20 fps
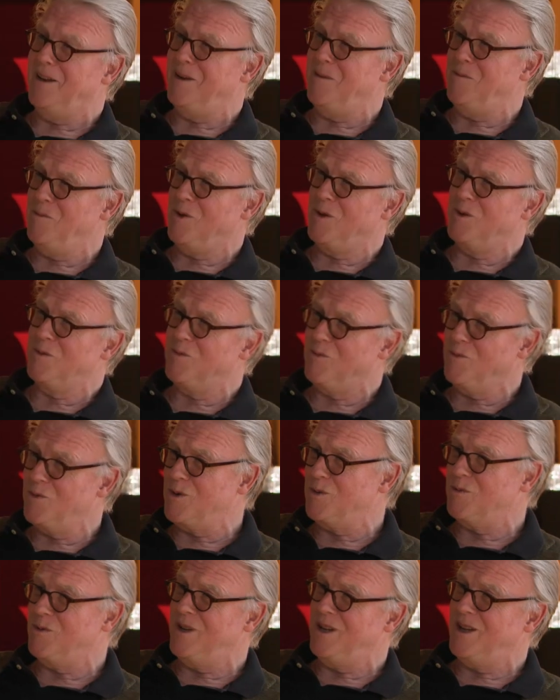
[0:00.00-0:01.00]
than
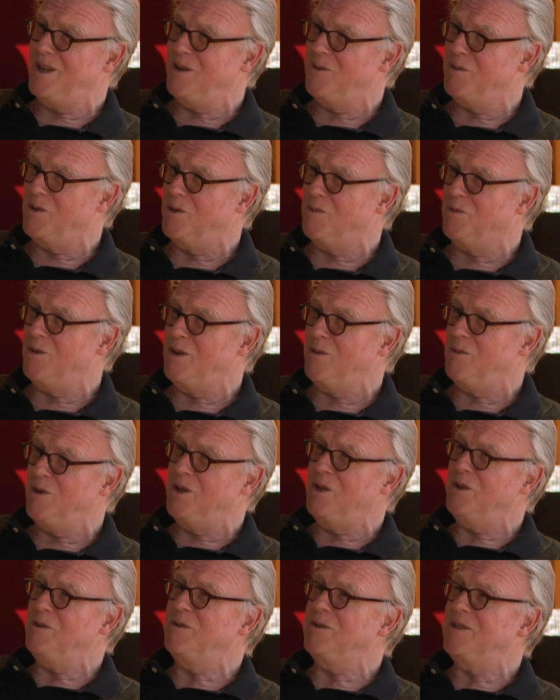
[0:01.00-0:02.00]
what we were
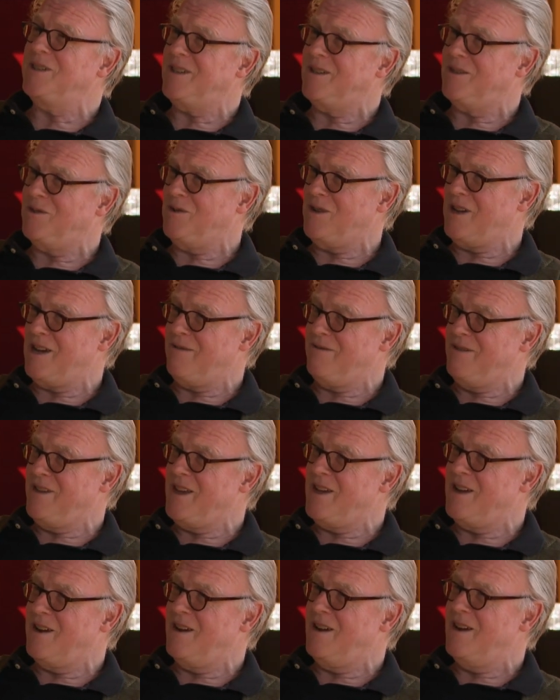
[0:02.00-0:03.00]
used to have
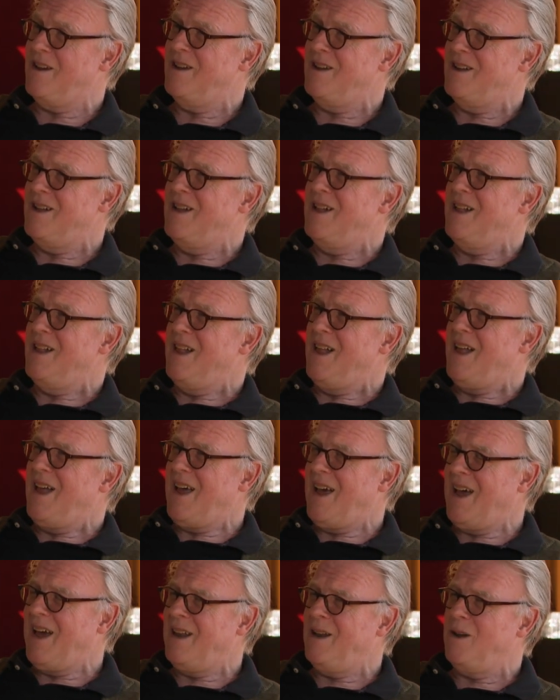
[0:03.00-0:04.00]
here.
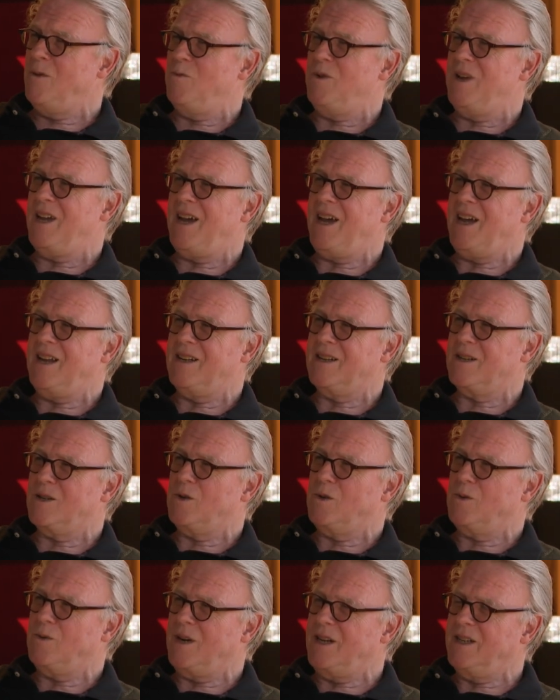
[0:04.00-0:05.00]
And we had
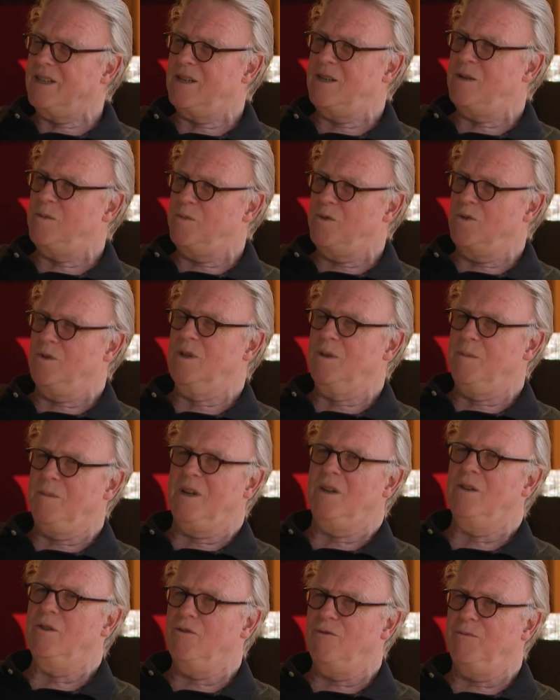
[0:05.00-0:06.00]
quite an important
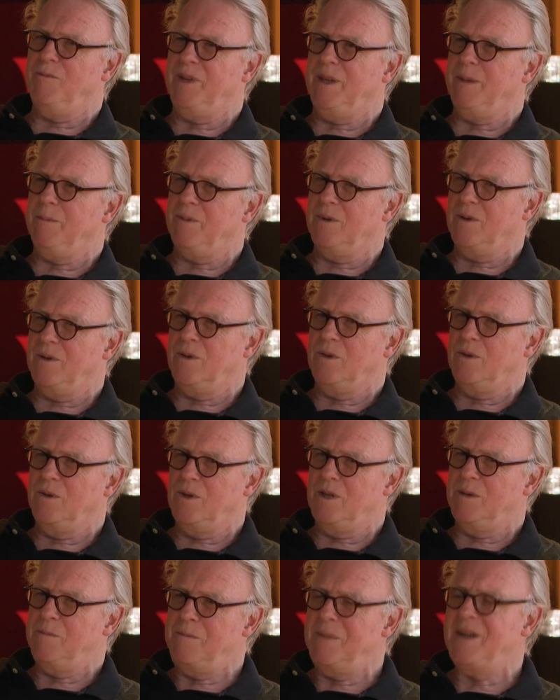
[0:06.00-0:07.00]
amount of people
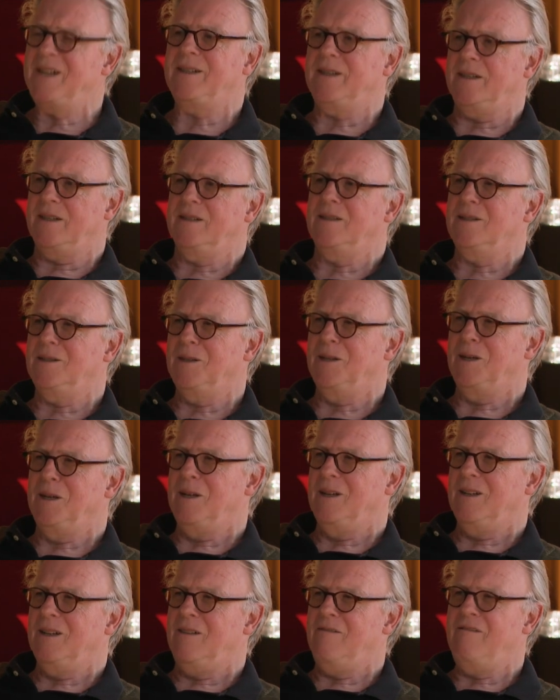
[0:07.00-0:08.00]
who admitted
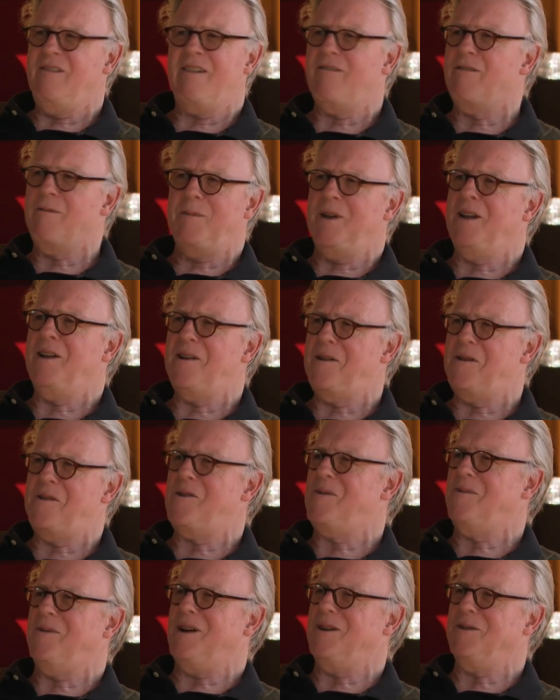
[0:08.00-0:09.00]
they've never been in an
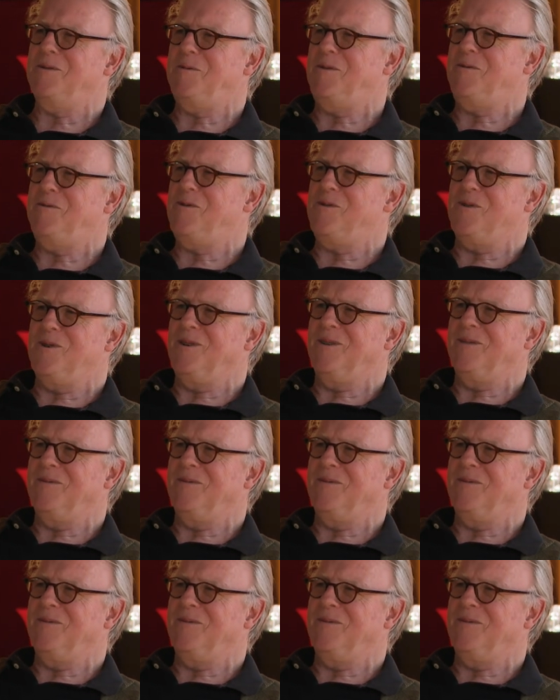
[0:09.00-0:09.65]
opera house before.